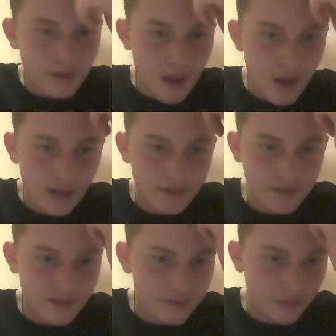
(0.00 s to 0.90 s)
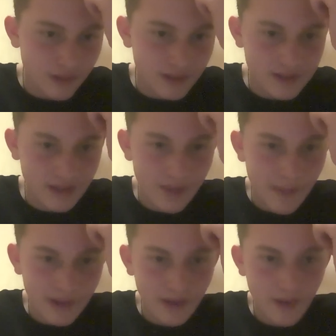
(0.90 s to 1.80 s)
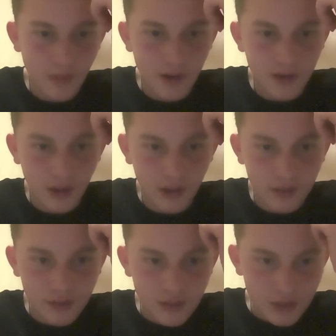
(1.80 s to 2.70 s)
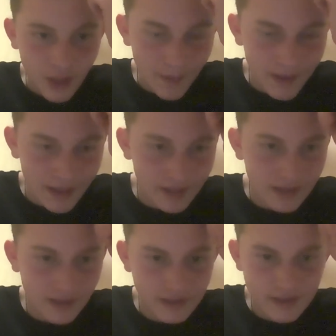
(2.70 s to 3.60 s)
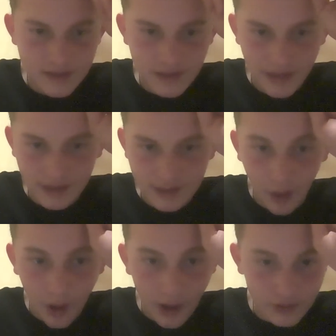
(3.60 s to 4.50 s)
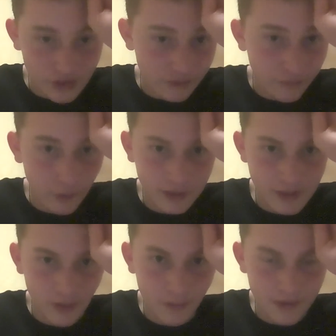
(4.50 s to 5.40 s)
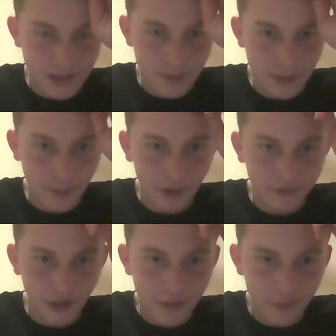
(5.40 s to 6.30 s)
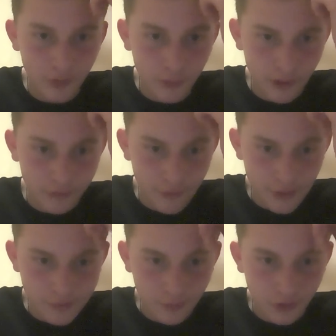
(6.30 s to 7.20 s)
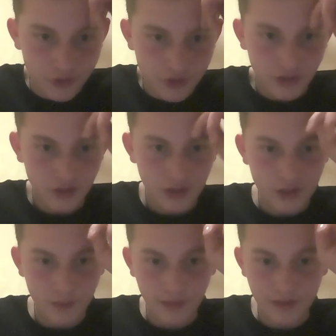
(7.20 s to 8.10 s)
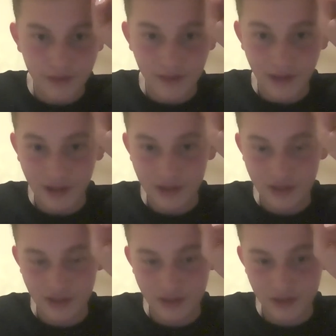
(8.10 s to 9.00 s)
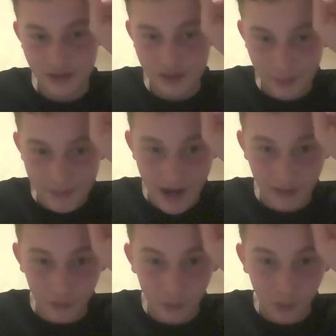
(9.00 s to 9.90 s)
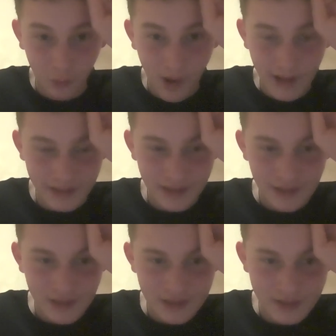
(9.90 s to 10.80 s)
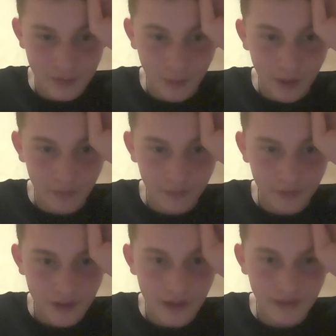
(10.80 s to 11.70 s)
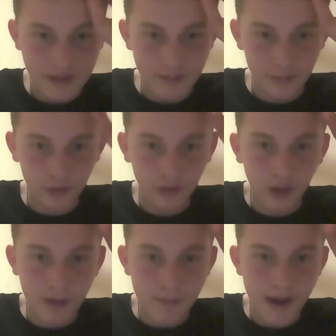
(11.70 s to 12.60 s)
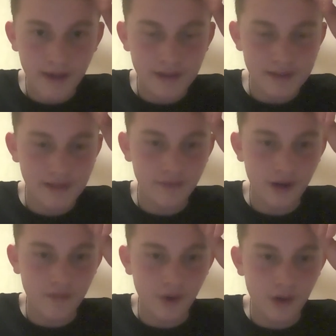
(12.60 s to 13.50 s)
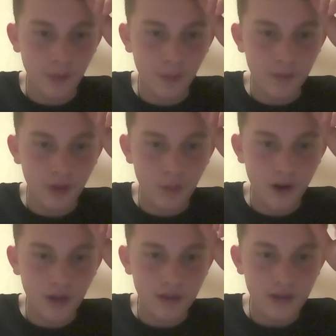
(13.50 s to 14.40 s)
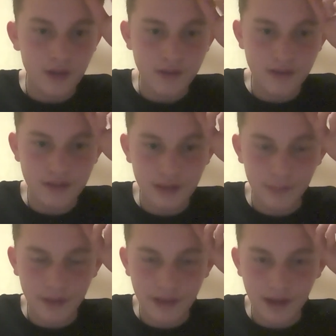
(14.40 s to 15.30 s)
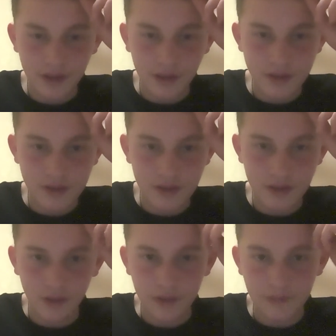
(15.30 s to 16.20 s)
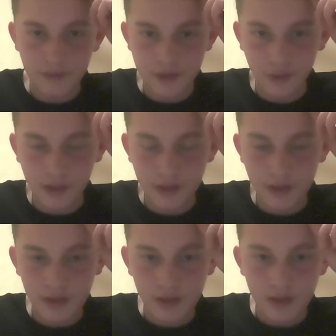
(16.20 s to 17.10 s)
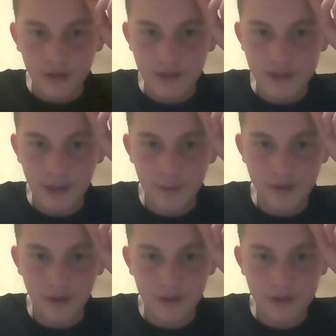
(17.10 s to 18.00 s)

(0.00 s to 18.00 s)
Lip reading: That's all I can say about that one. Coming in at second, I actually thought this one was going to be my favourite when I first watched it, but it actually slipped down all the way to 12th, and that's Moonlight Madness, a very, very popular one, just slipping out. I actually kind of enjoyed this episode.